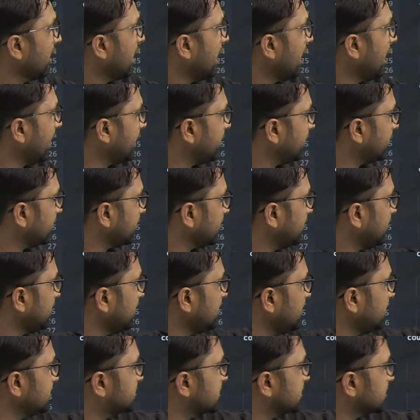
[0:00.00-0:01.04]
And
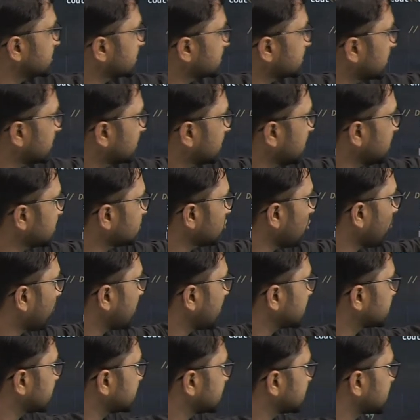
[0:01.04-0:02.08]
he just, this
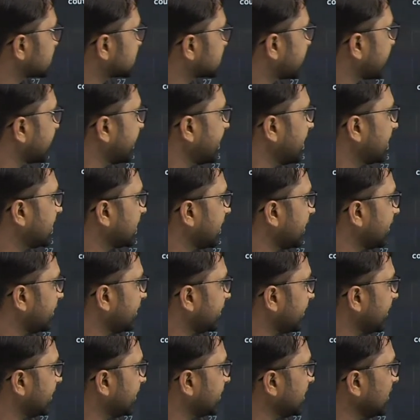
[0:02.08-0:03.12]
operation just create a
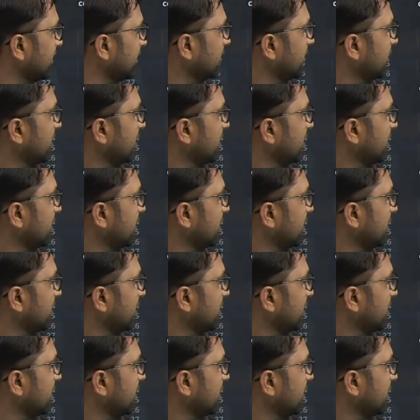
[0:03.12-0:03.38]
iterator,